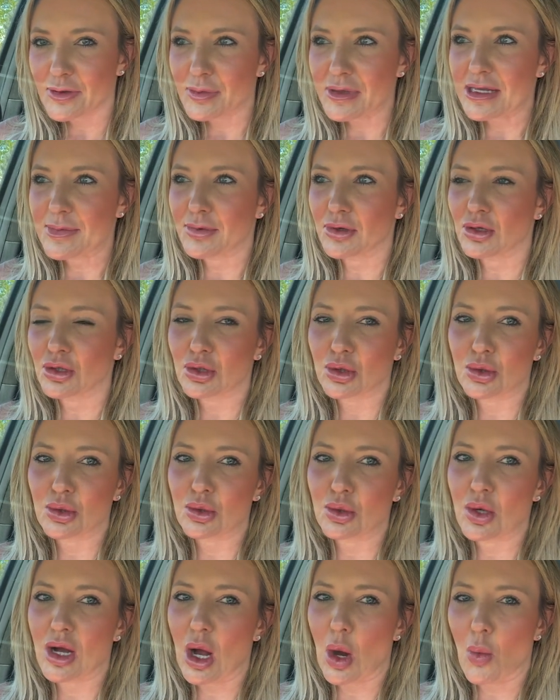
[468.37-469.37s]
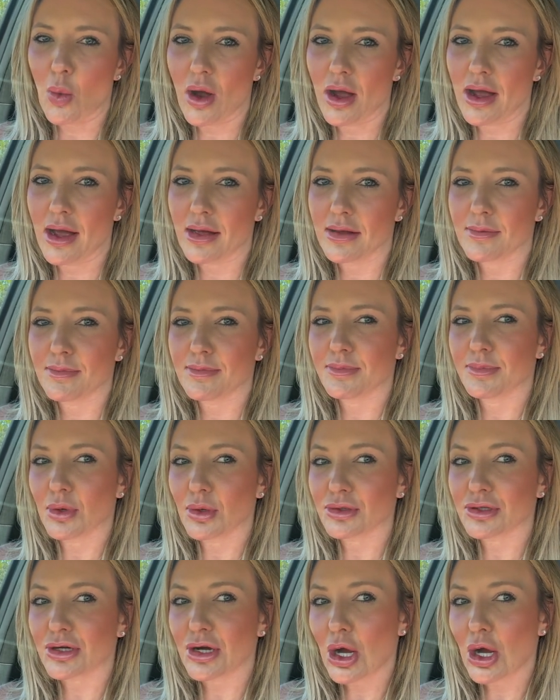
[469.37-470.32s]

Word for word: people who want Boulder